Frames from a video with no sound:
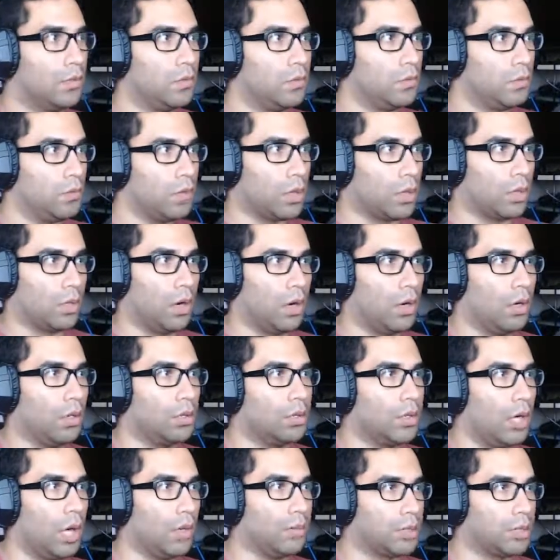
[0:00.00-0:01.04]
Look, girl,
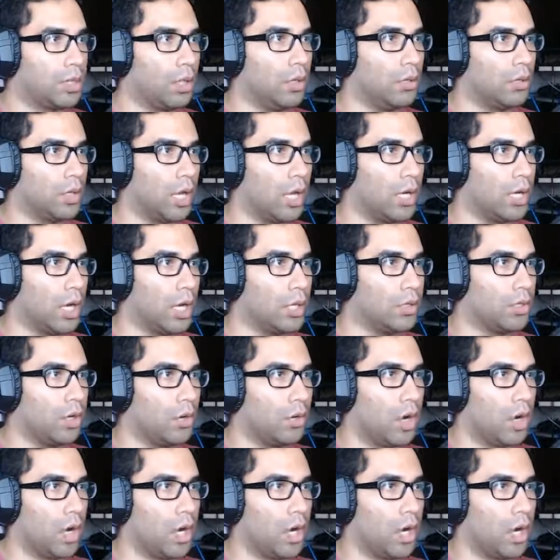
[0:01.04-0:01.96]
I'm a toad and I know